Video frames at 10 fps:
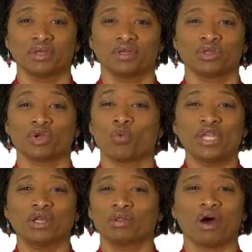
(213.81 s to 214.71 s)
you know, we
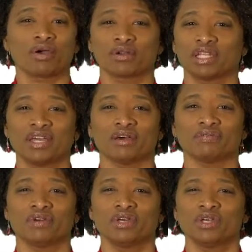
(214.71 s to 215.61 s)
no longer
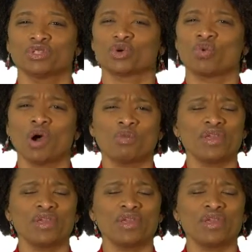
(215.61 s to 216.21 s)
live. So what